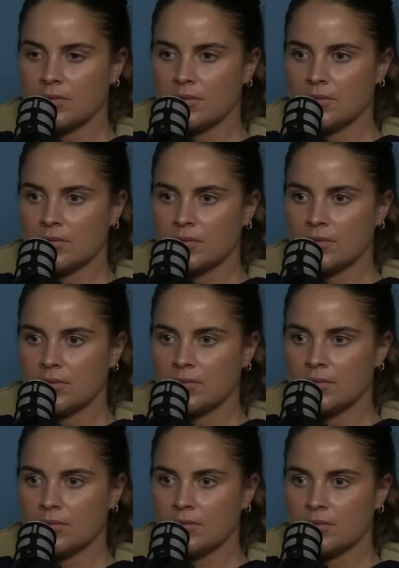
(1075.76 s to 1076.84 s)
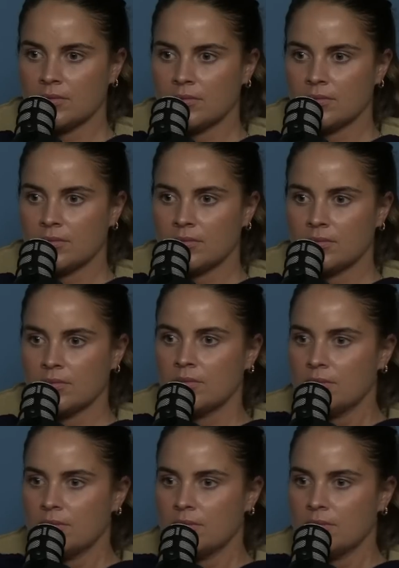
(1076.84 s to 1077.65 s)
Nobody speaks.